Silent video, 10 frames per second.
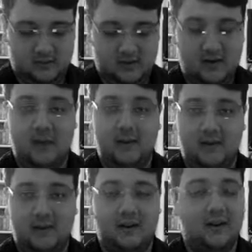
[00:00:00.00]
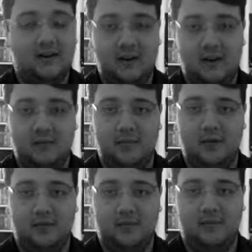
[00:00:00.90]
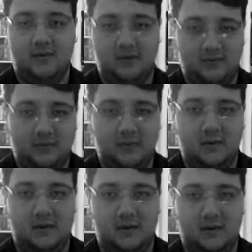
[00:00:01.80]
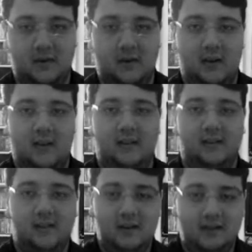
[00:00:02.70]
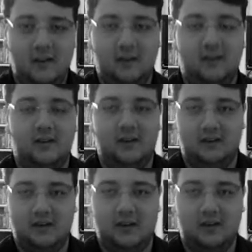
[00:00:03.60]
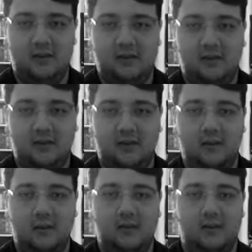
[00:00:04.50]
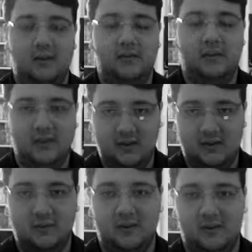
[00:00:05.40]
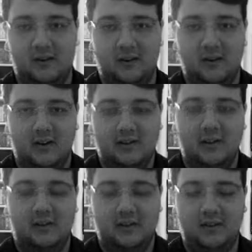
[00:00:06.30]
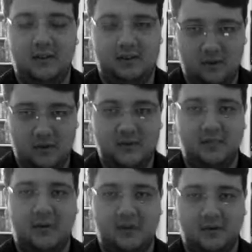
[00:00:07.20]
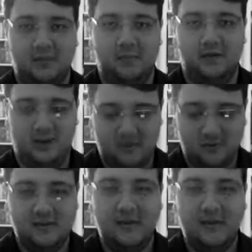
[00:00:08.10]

I can't thank him enough for his influence. I'll leave his channel. I'll leave a link to his channel in the description box below.